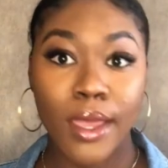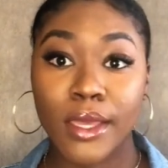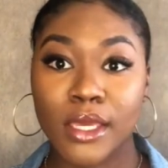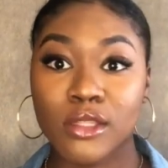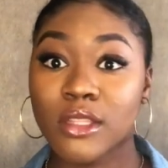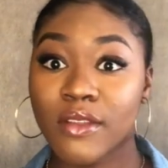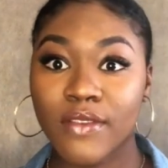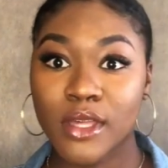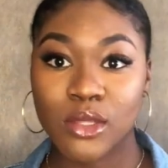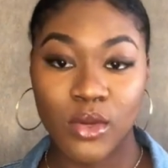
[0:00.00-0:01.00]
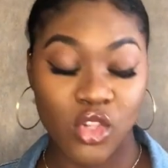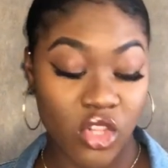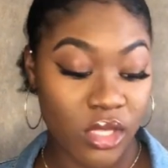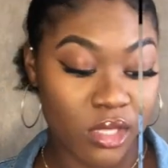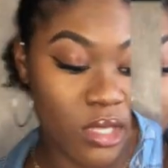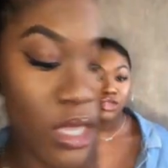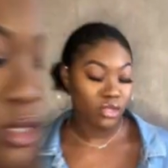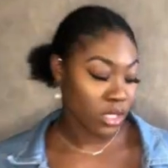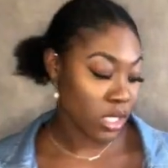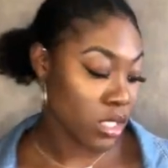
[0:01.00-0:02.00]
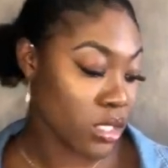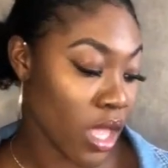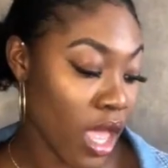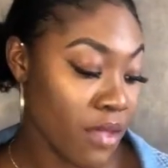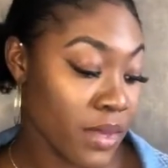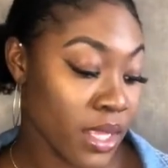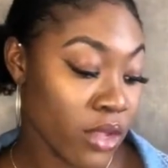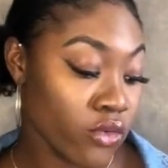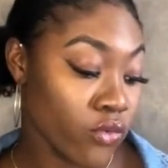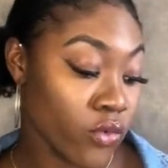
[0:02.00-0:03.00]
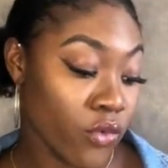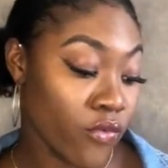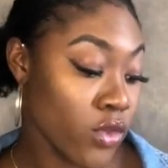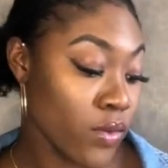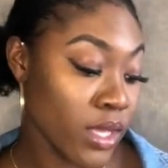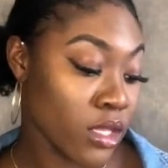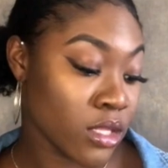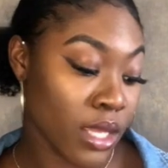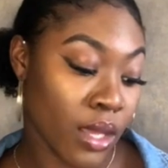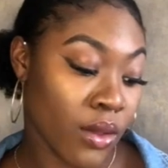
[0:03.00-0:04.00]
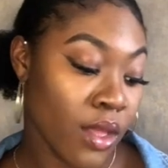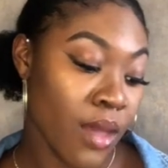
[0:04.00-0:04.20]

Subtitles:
Okay, so the first question says, I've been natural for a few years now.